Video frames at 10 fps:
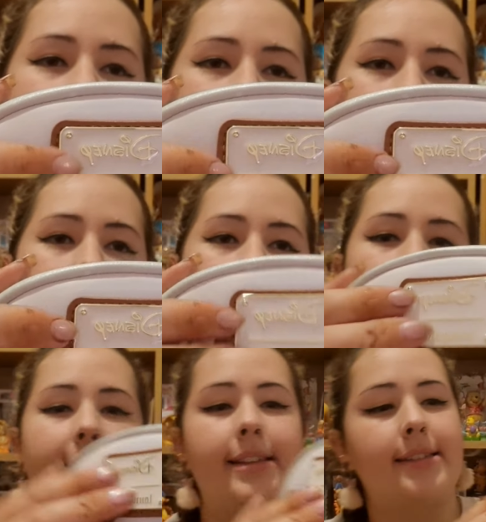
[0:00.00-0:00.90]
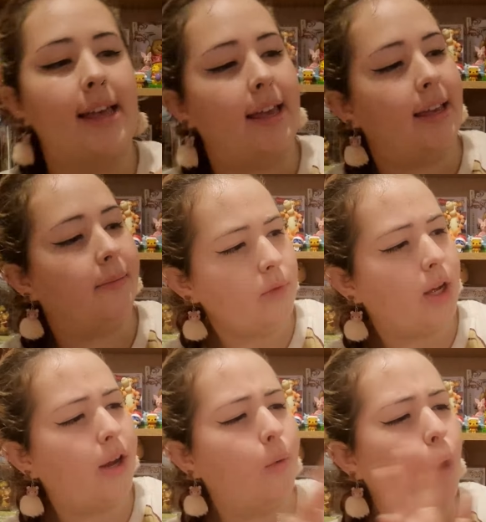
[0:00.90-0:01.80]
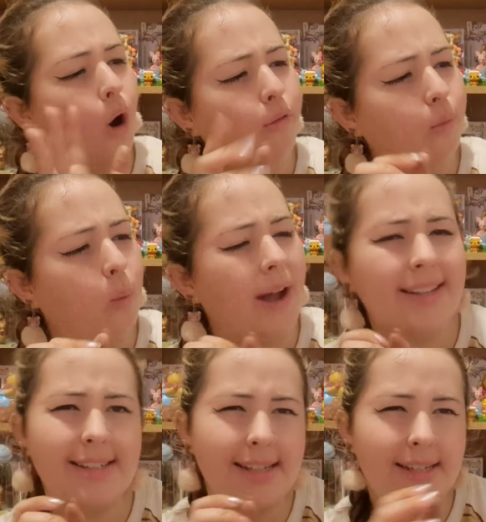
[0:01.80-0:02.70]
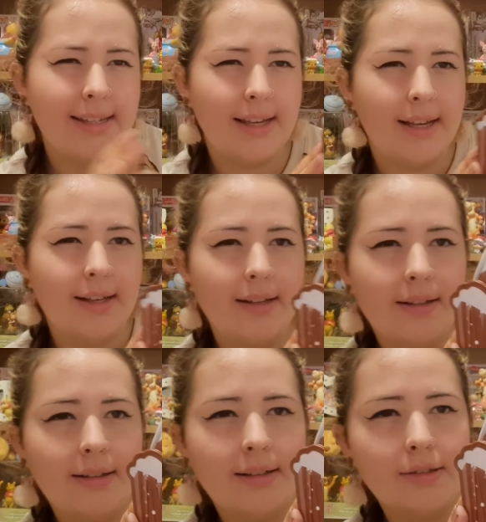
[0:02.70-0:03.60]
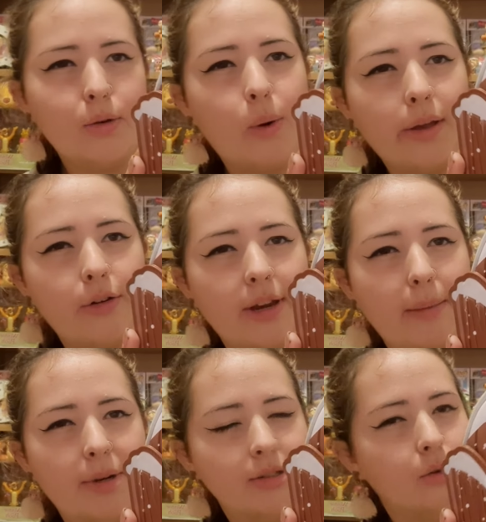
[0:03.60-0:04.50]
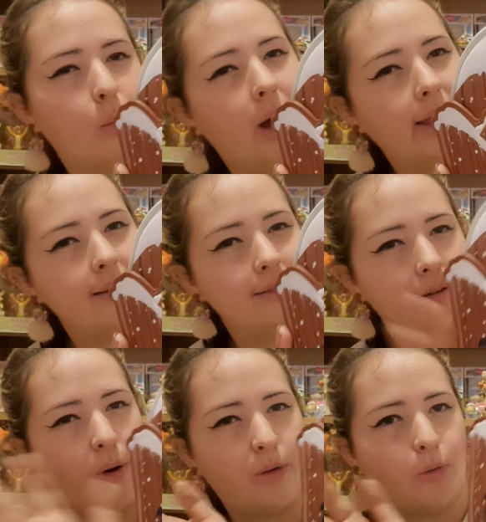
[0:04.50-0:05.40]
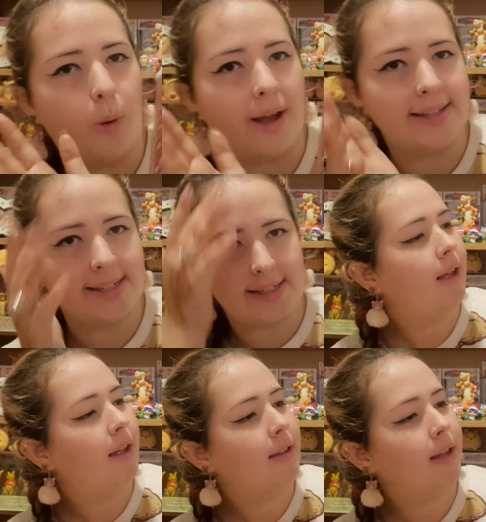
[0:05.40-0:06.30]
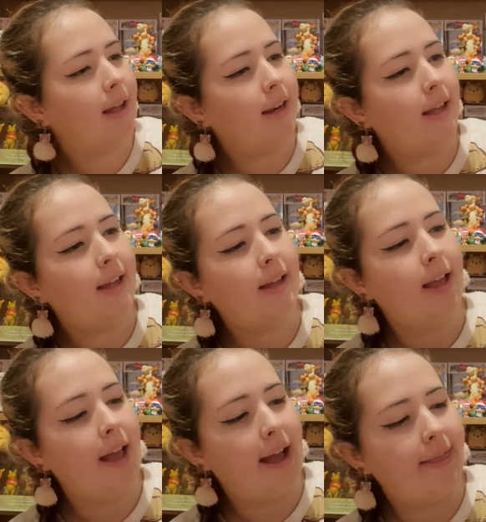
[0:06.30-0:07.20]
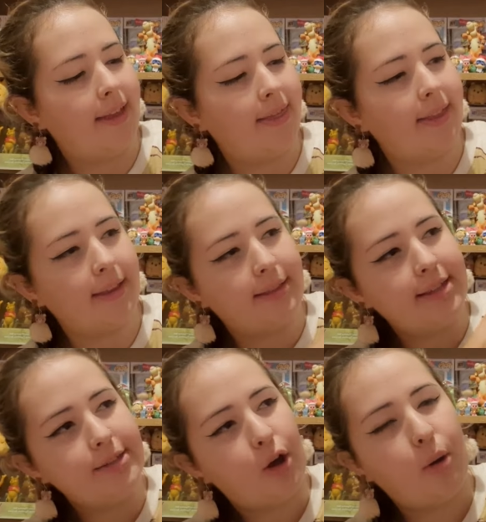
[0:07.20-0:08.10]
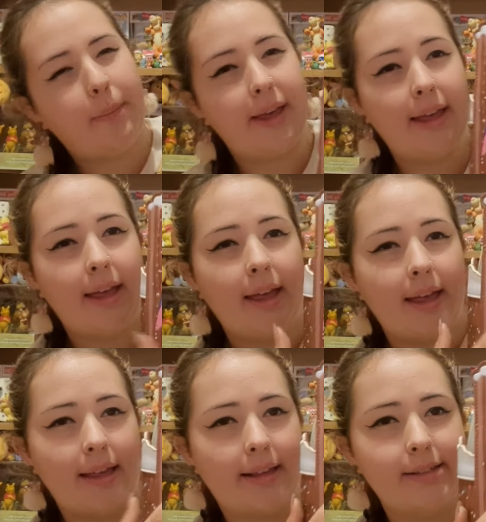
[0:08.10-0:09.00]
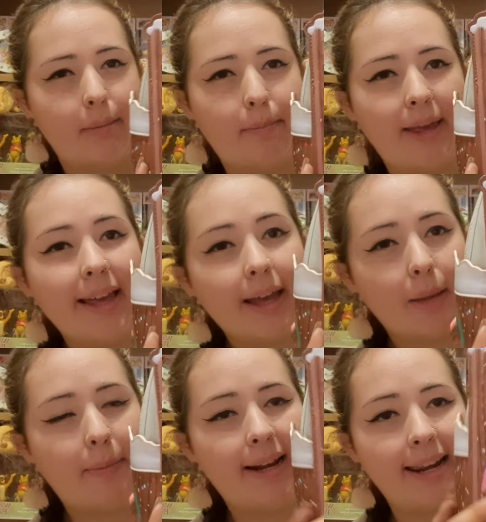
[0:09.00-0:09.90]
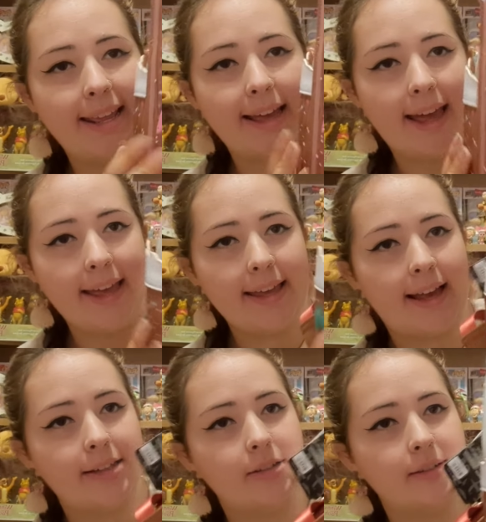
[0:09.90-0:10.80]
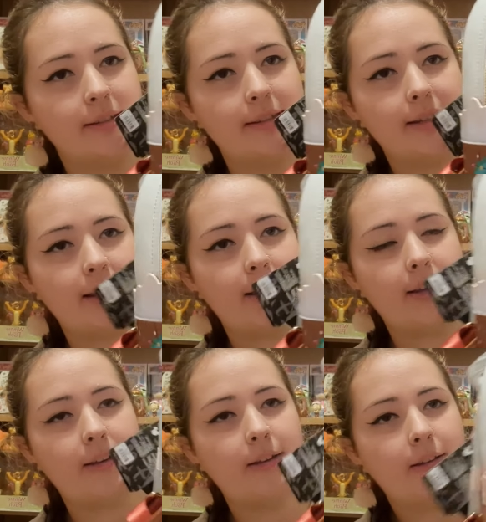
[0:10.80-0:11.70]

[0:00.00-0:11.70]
and the plaque is a kind of off-whitey, it's not quite cream, but it's not white, so off-whitey colour. And then this whole bit is a big applique. As you can see,